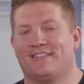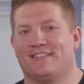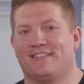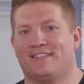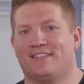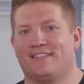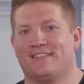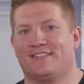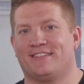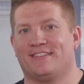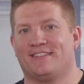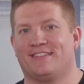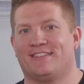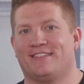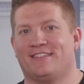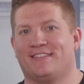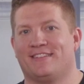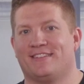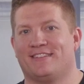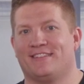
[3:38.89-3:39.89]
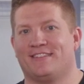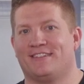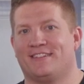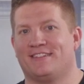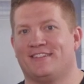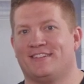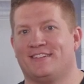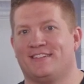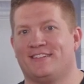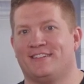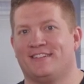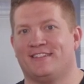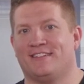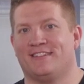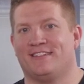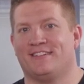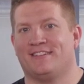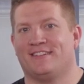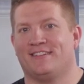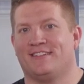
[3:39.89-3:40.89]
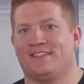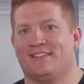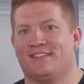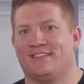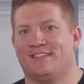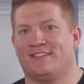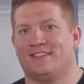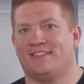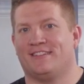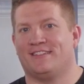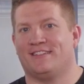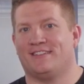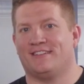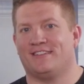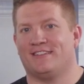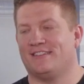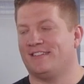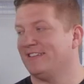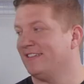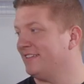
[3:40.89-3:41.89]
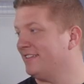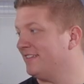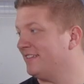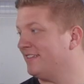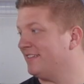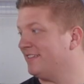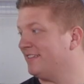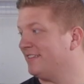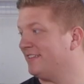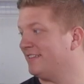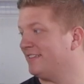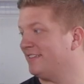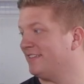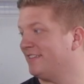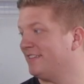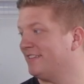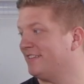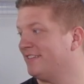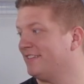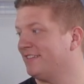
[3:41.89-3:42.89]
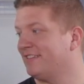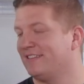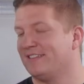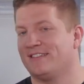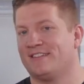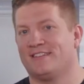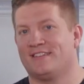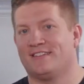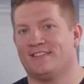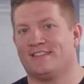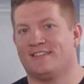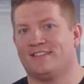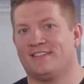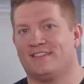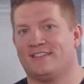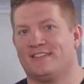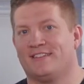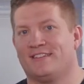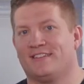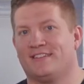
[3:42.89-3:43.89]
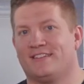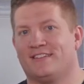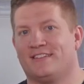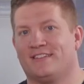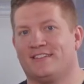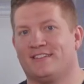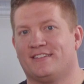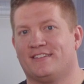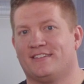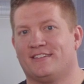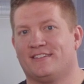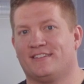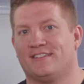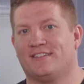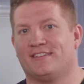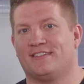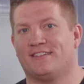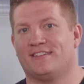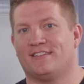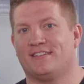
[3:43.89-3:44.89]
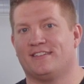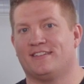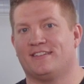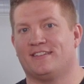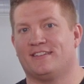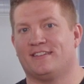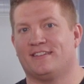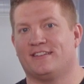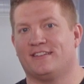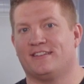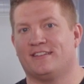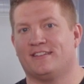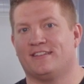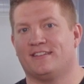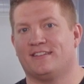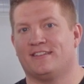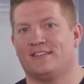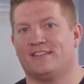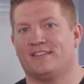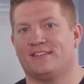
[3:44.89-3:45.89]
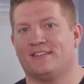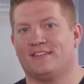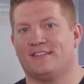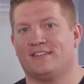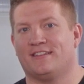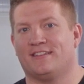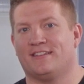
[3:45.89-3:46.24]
This person isn't speaking.